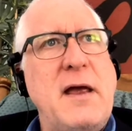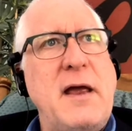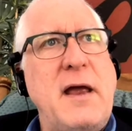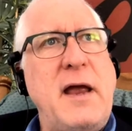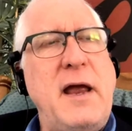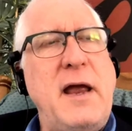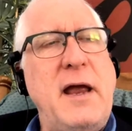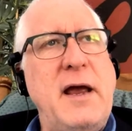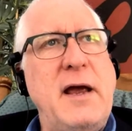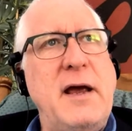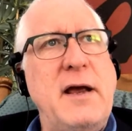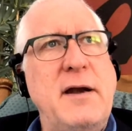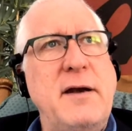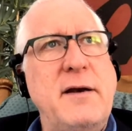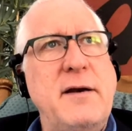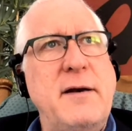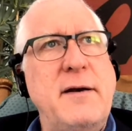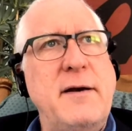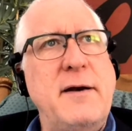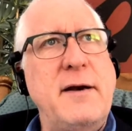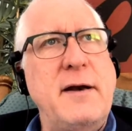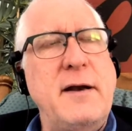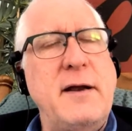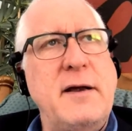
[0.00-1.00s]

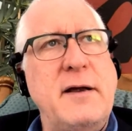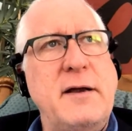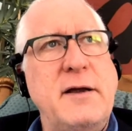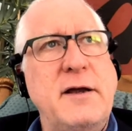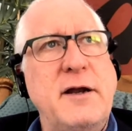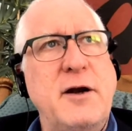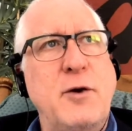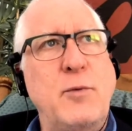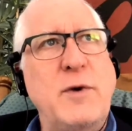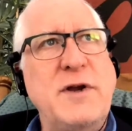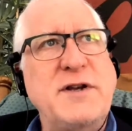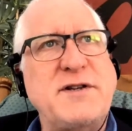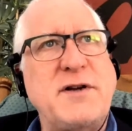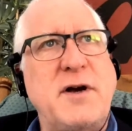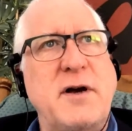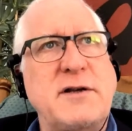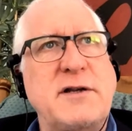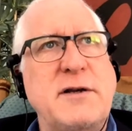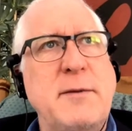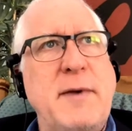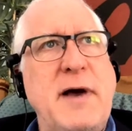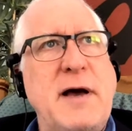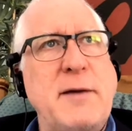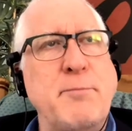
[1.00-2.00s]
And, uh, you know, we
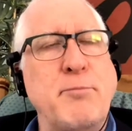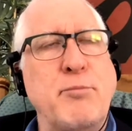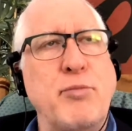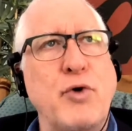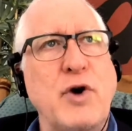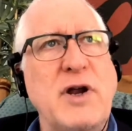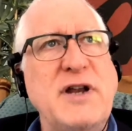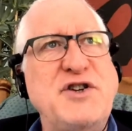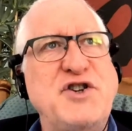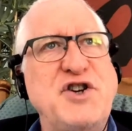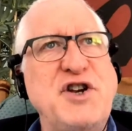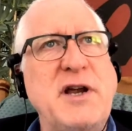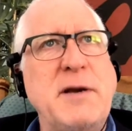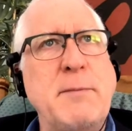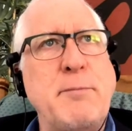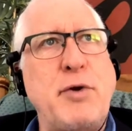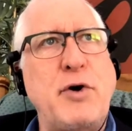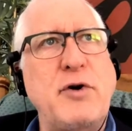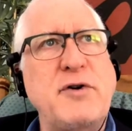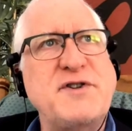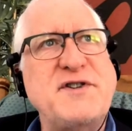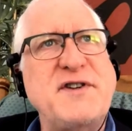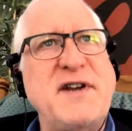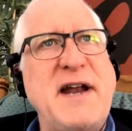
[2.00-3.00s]
talked about bridging
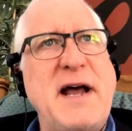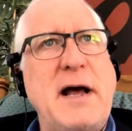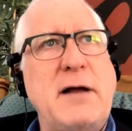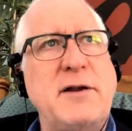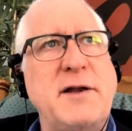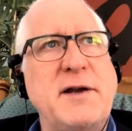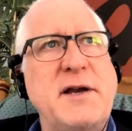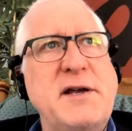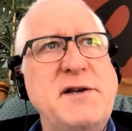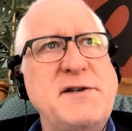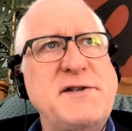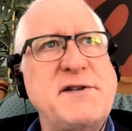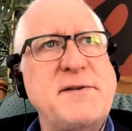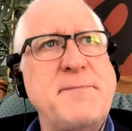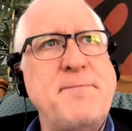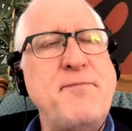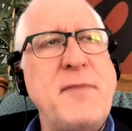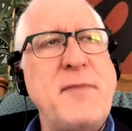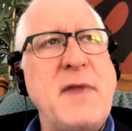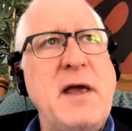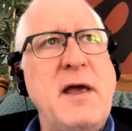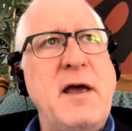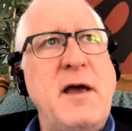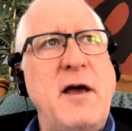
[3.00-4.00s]
personalities,
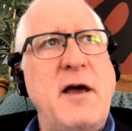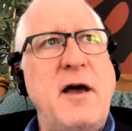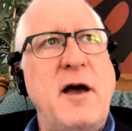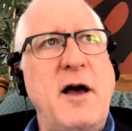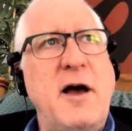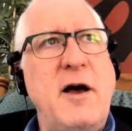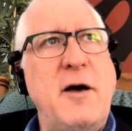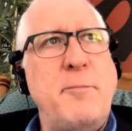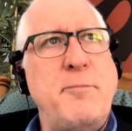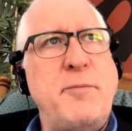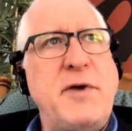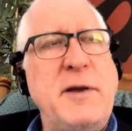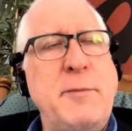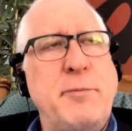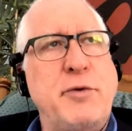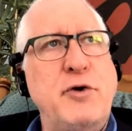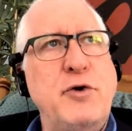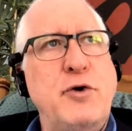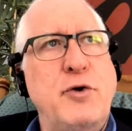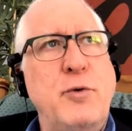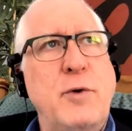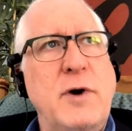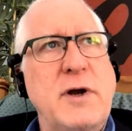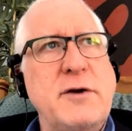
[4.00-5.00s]
uh,
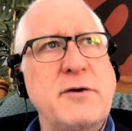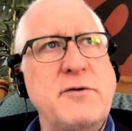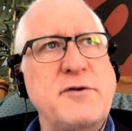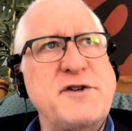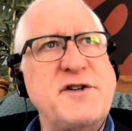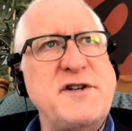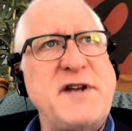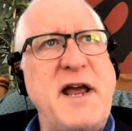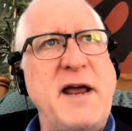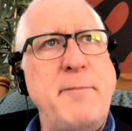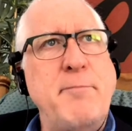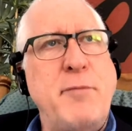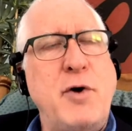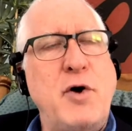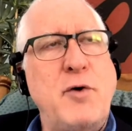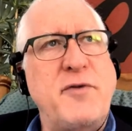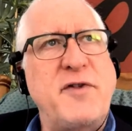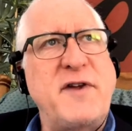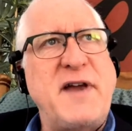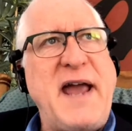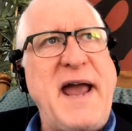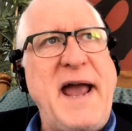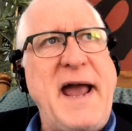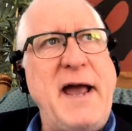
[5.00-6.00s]
people who understand
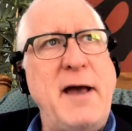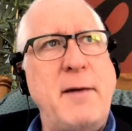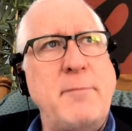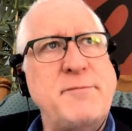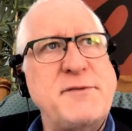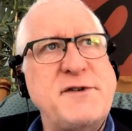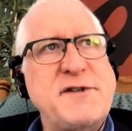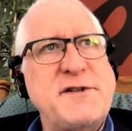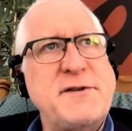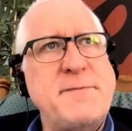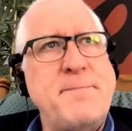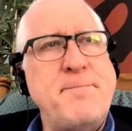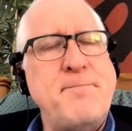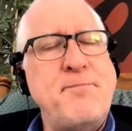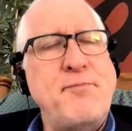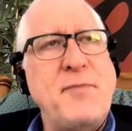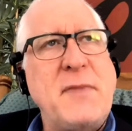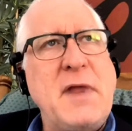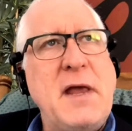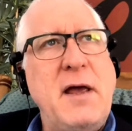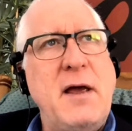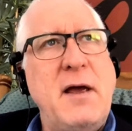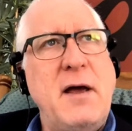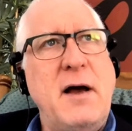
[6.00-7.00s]
both camps.
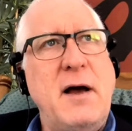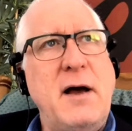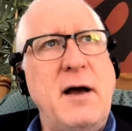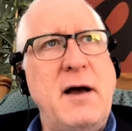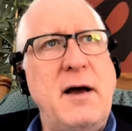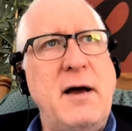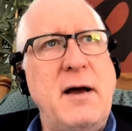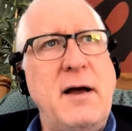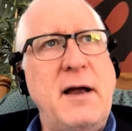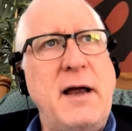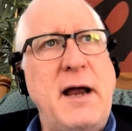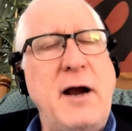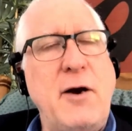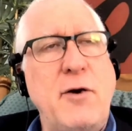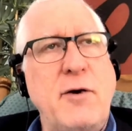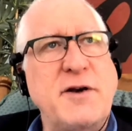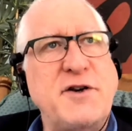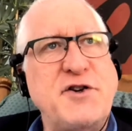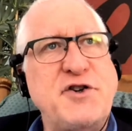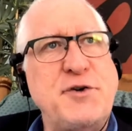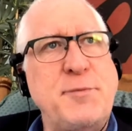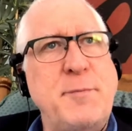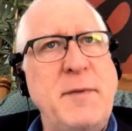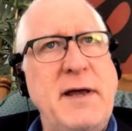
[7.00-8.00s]
Uh,
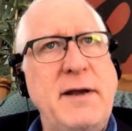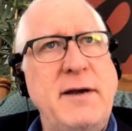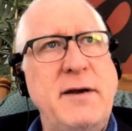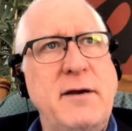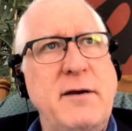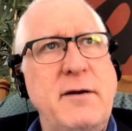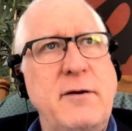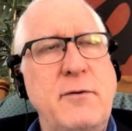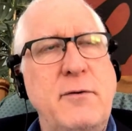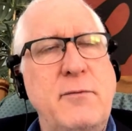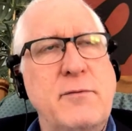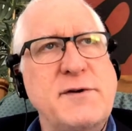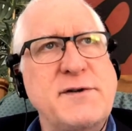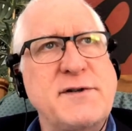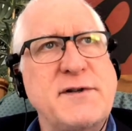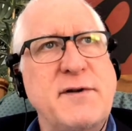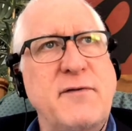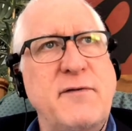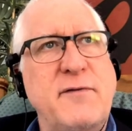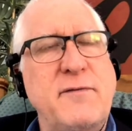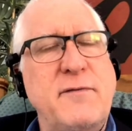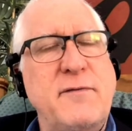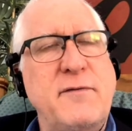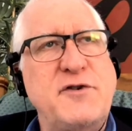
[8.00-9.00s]
Eric Schmidt, who was
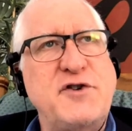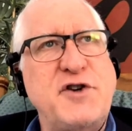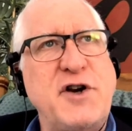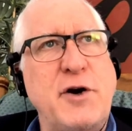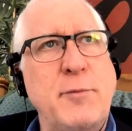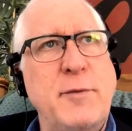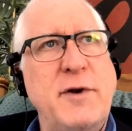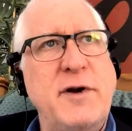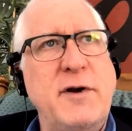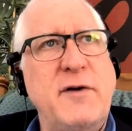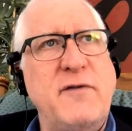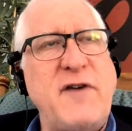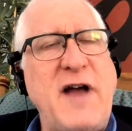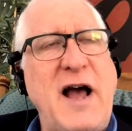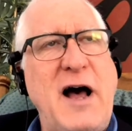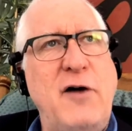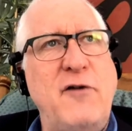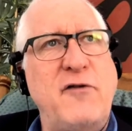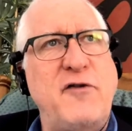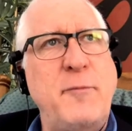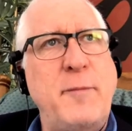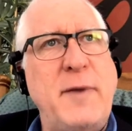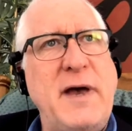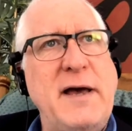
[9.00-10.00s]
the chairman of
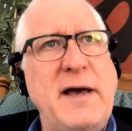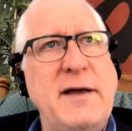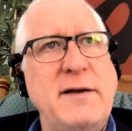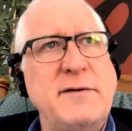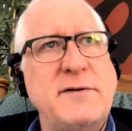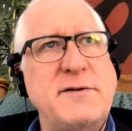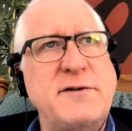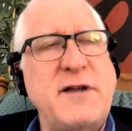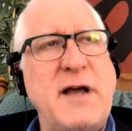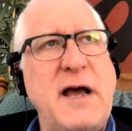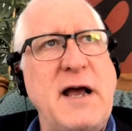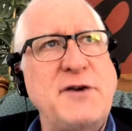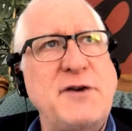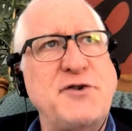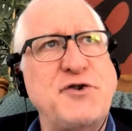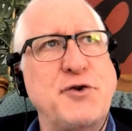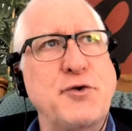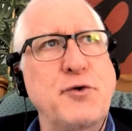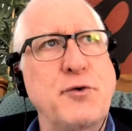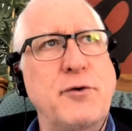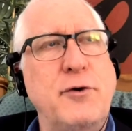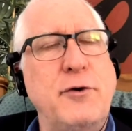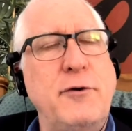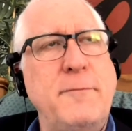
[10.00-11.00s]
Alphabet slash
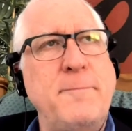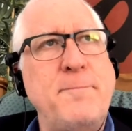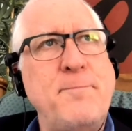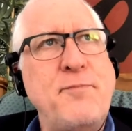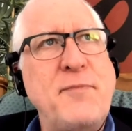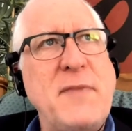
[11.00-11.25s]
Google,